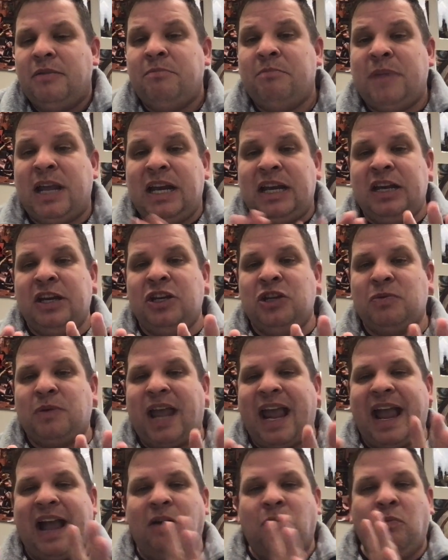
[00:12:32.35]
meaning you
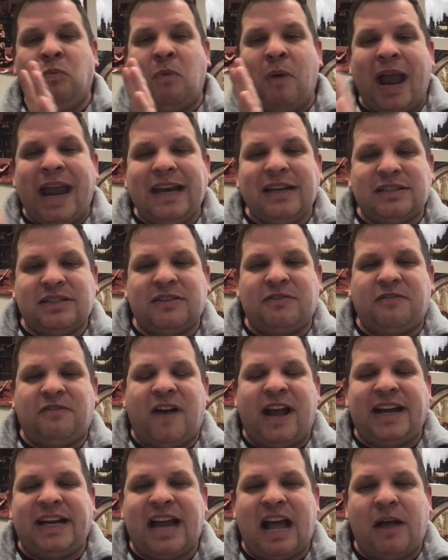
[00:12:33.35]
can't wait to
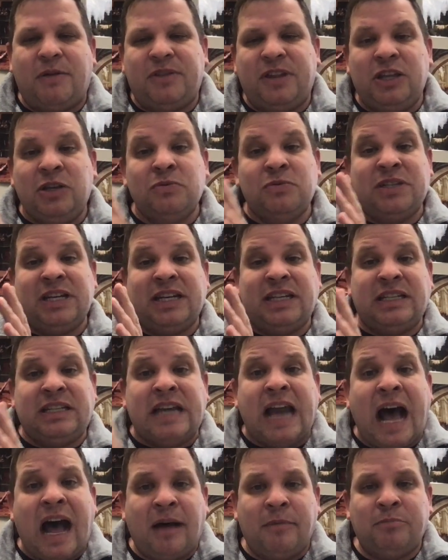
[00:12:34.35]
find out that you did
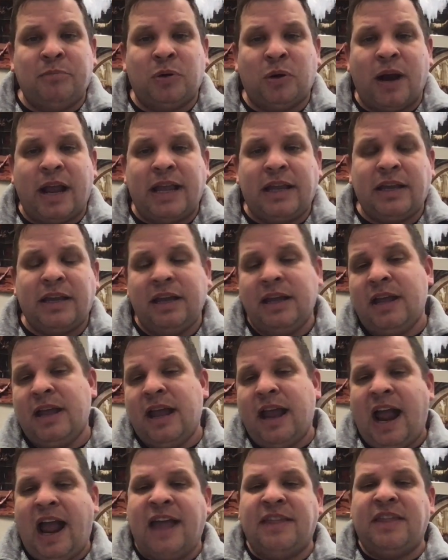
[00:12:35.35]
not break
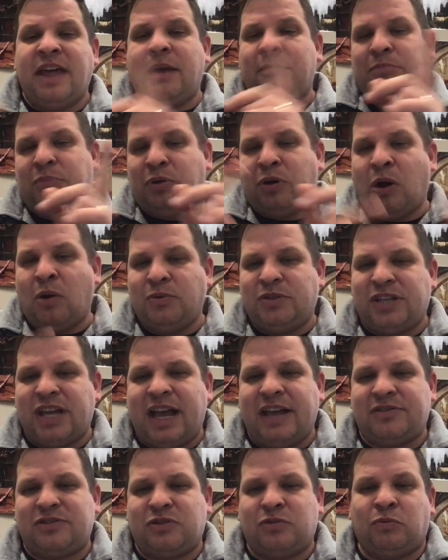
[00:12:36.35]
and then
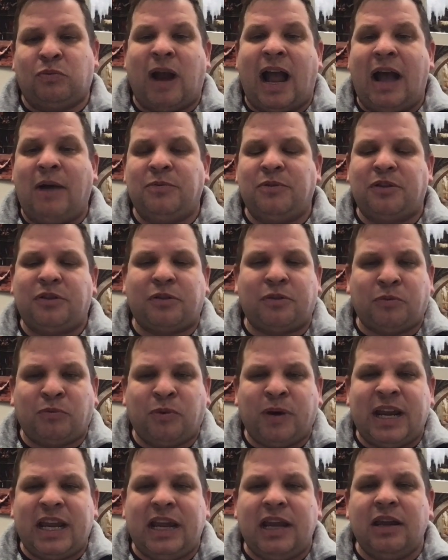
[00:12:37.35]
protest round
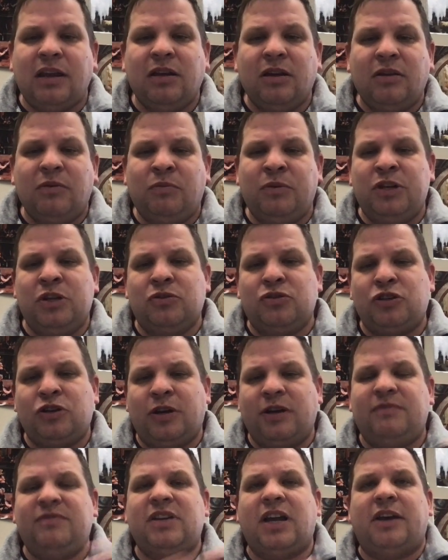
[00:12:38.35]
3 when you should
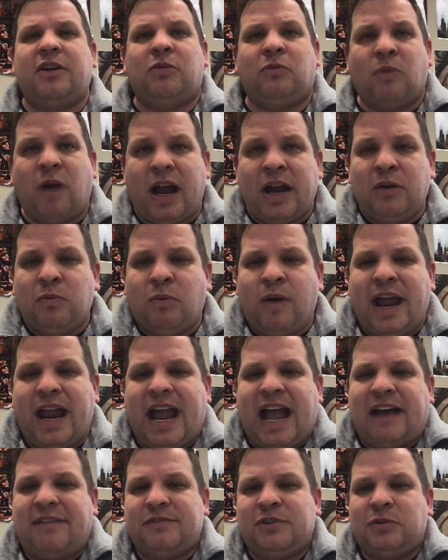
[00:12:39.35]
have done it right away
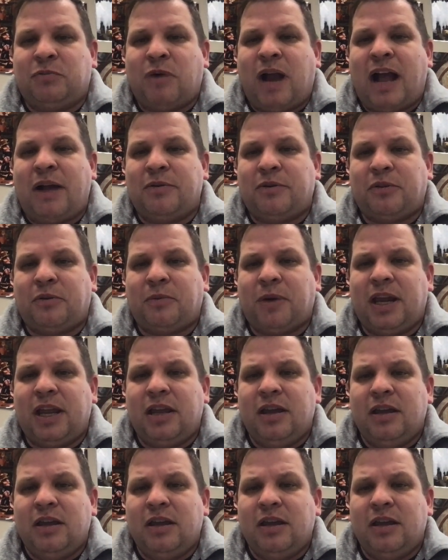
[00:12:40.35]
after round 3.